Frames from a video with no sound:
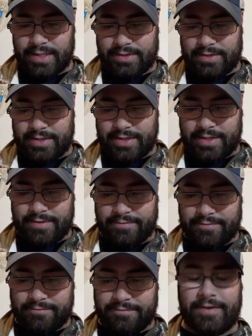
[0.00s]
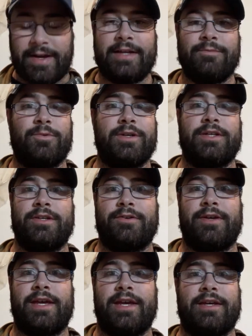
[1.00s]
To even find what you
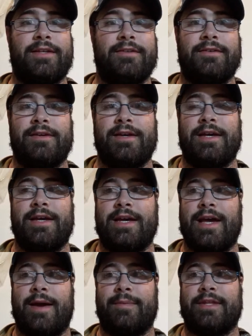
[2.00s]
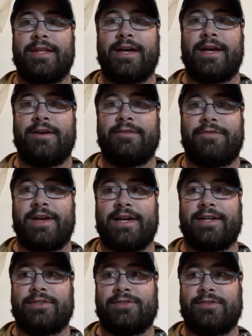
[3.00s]
can. I mean, the
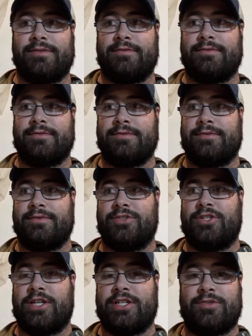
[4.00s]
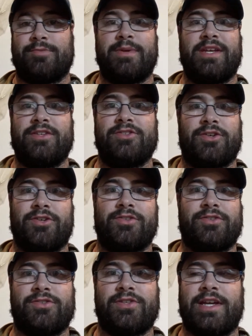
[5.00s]
FX JSBs are the
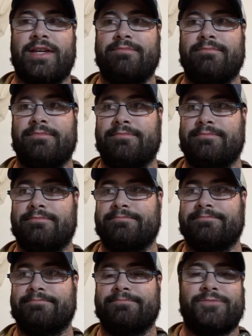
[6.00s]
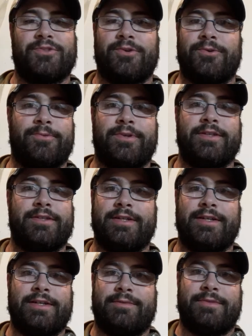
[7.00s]
same. So
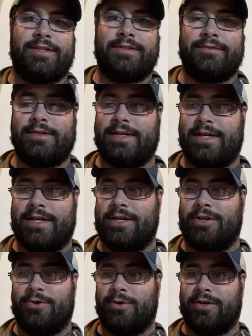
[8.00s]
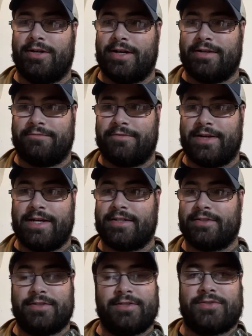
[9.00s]
really, I mean, your
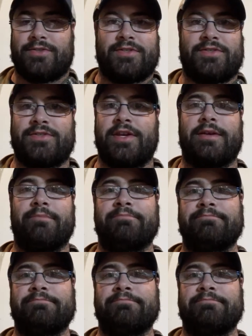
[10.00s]
FX, it's the same.